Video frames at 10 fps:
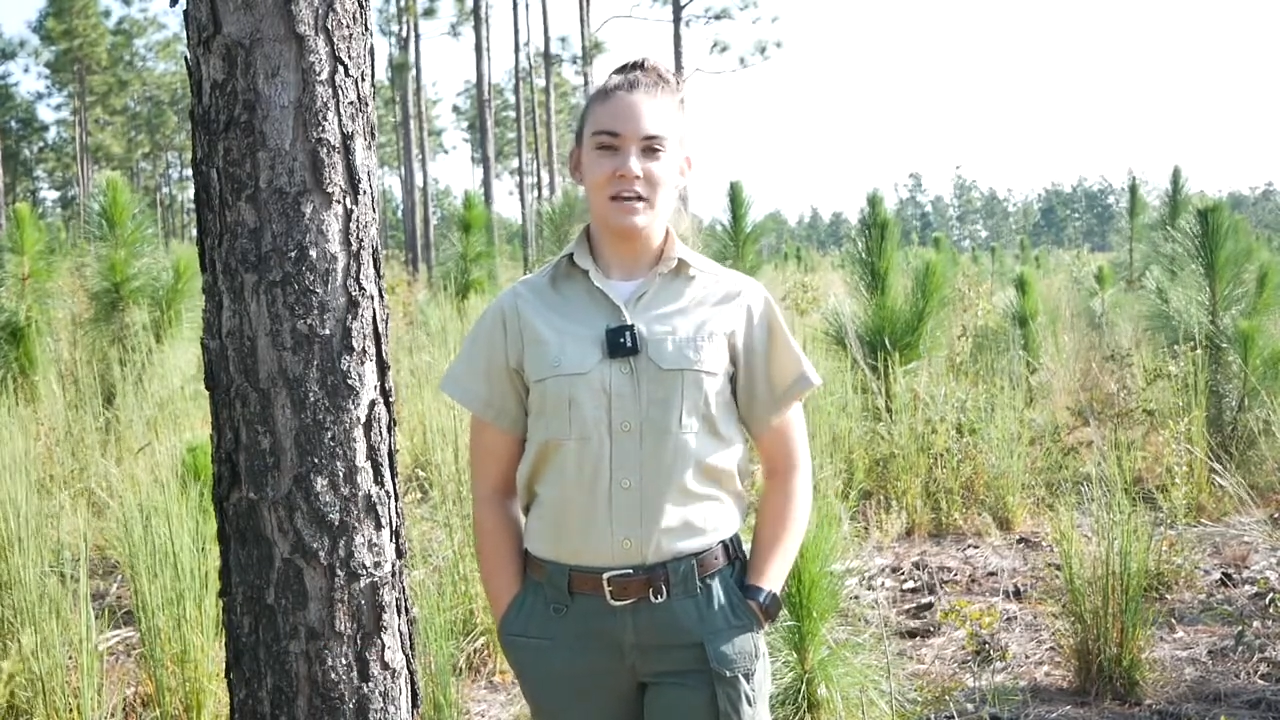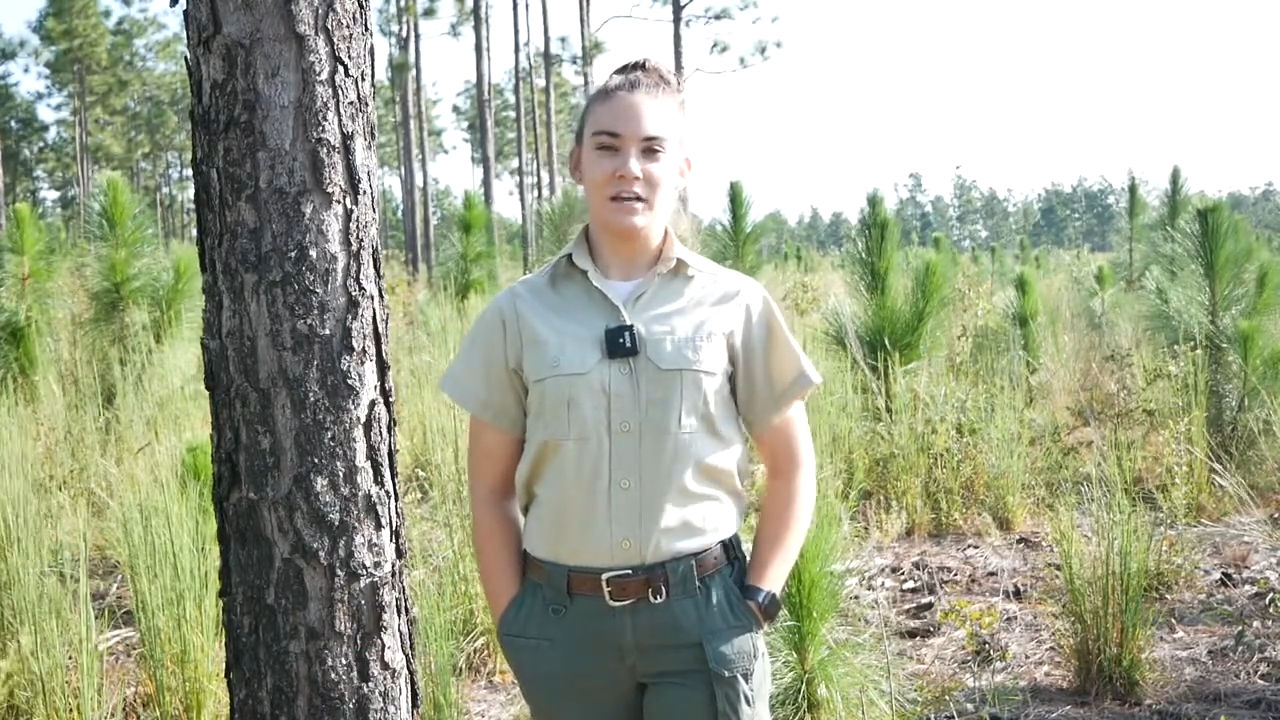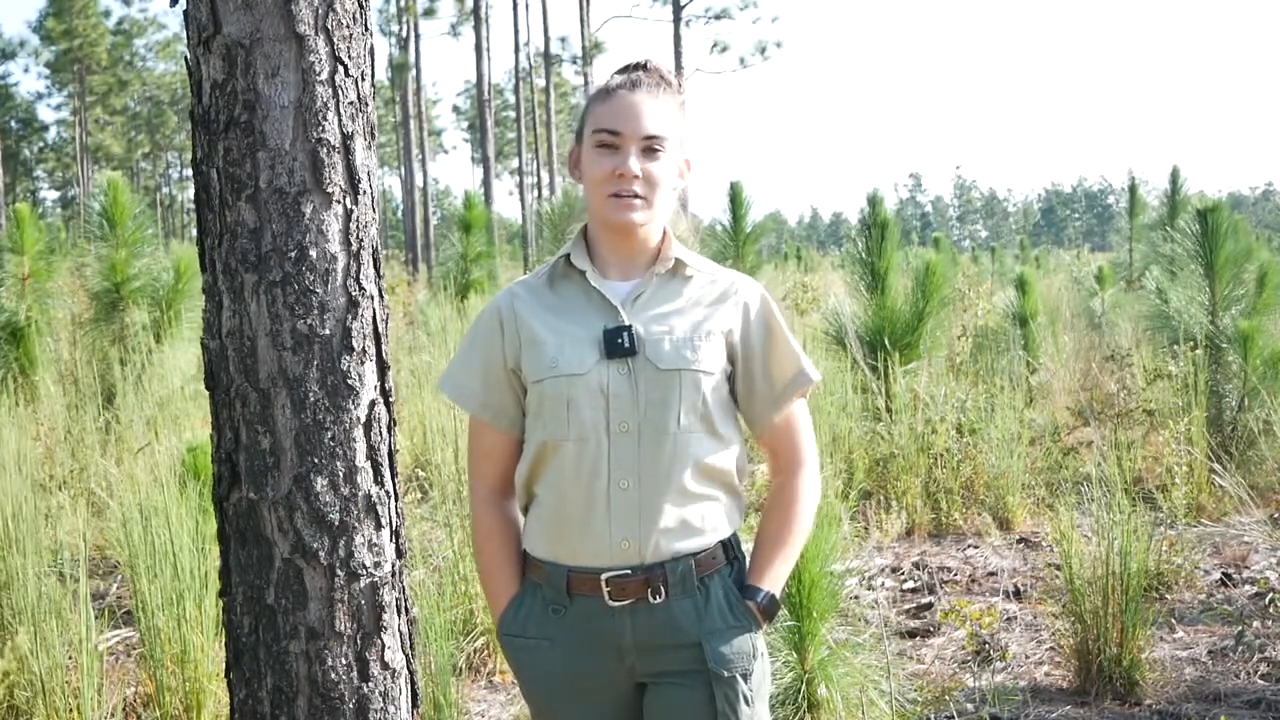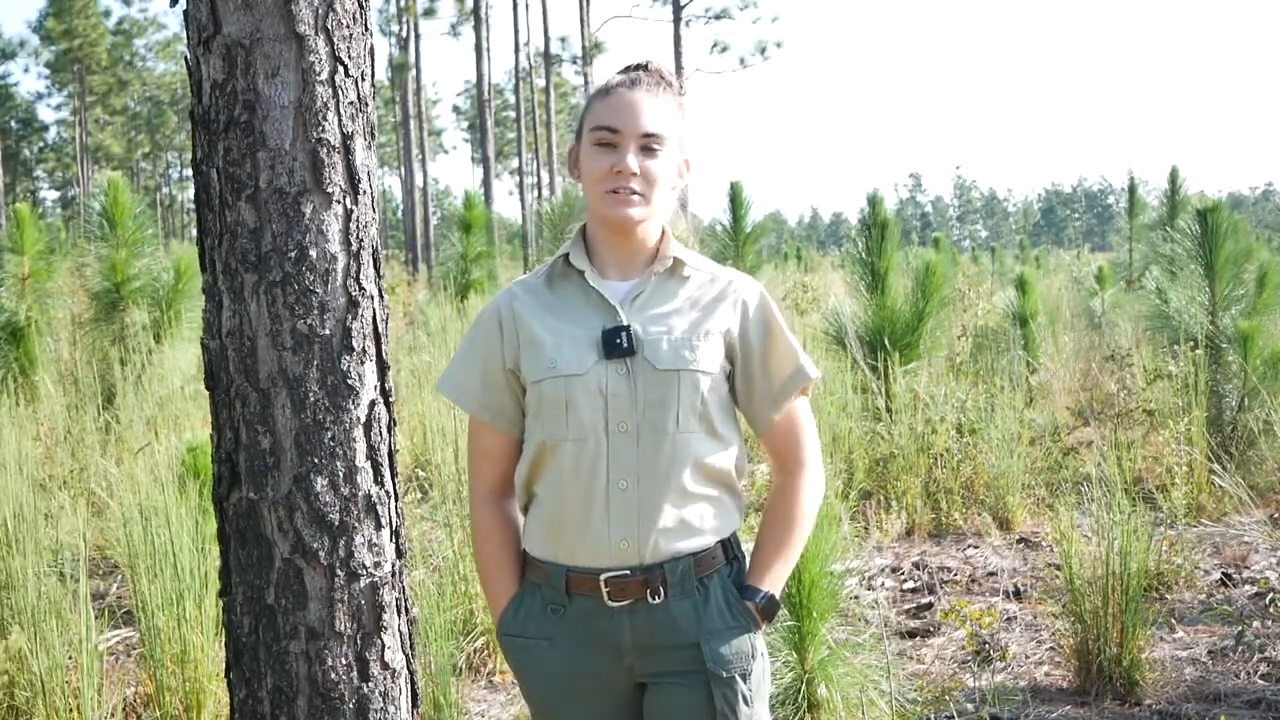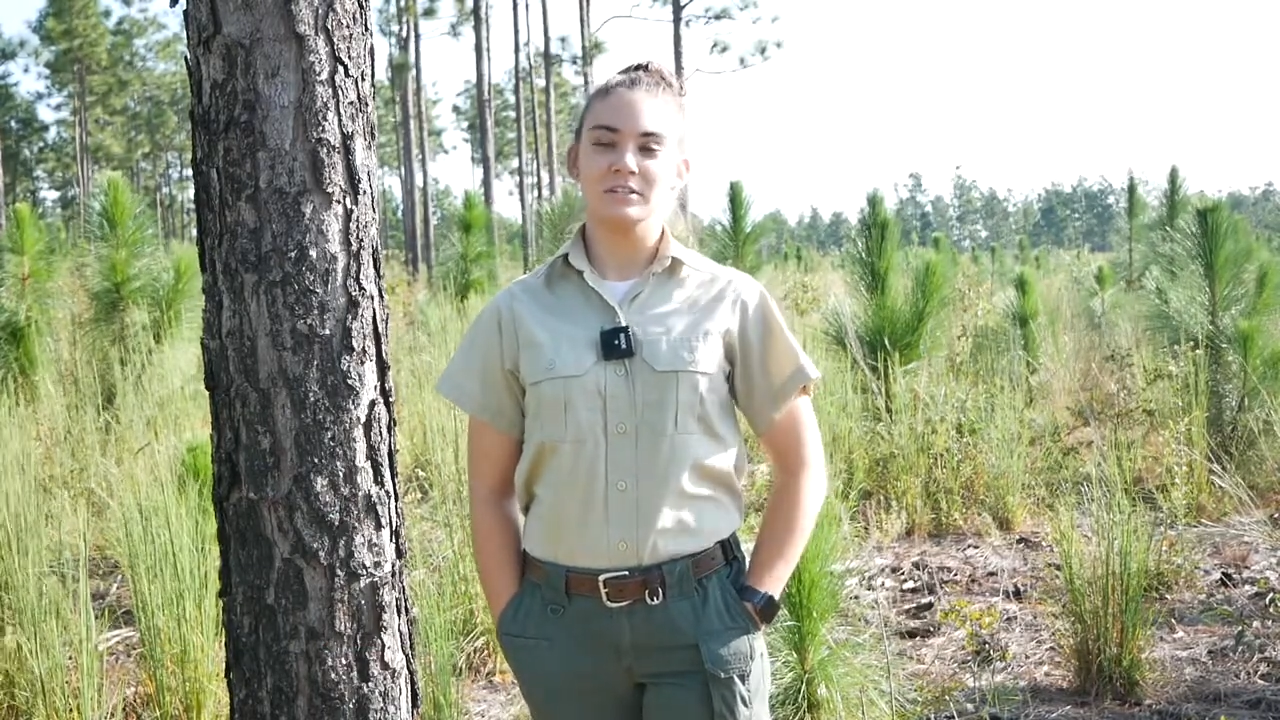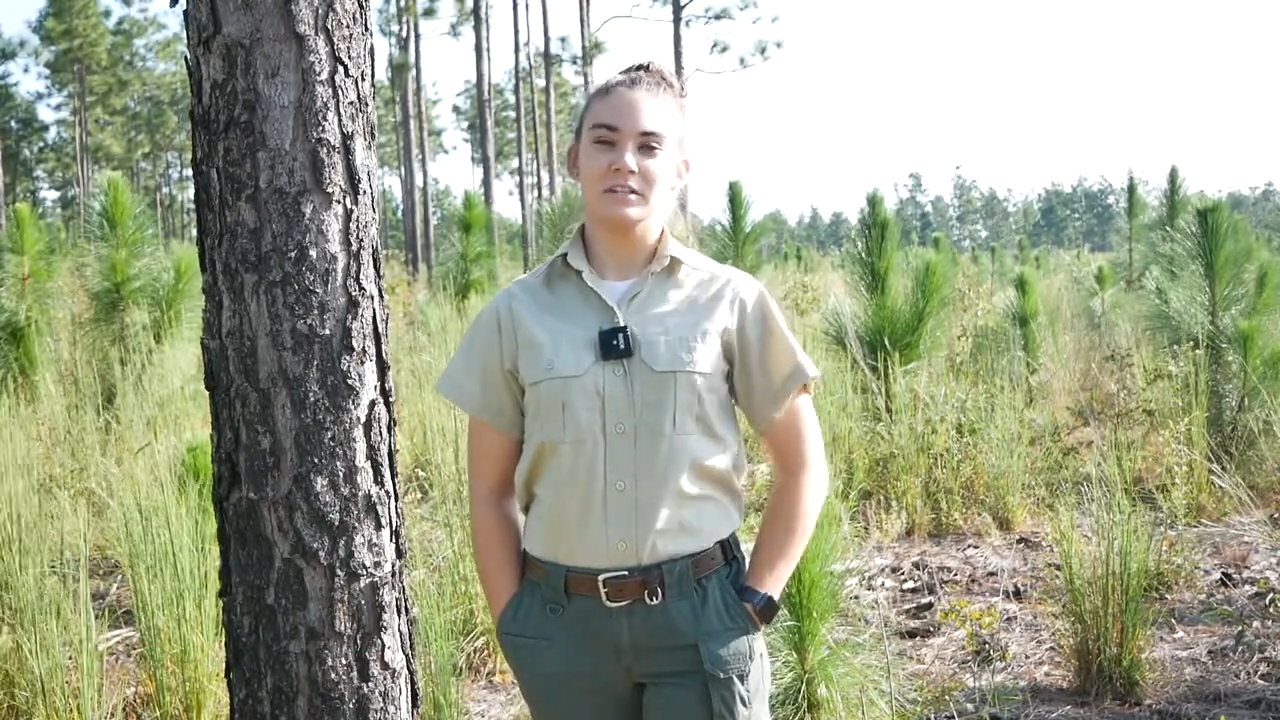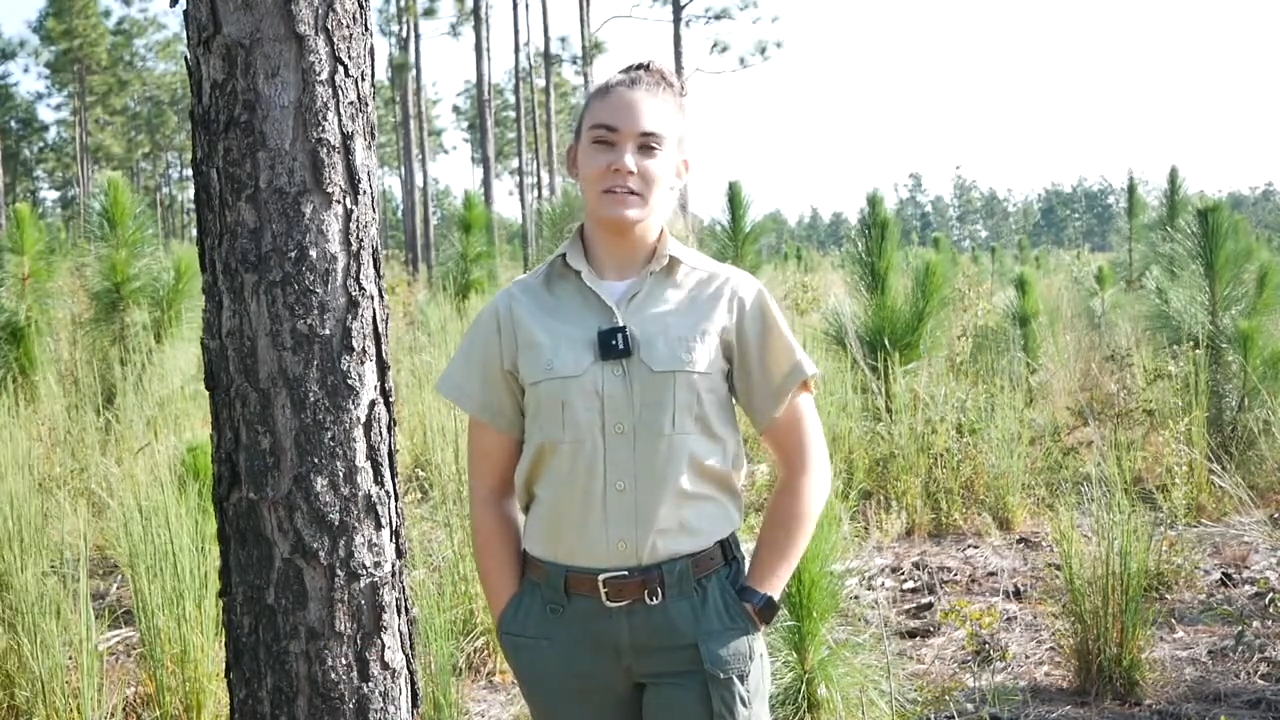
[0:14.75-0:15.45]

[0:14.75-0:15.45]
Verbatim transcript: acres in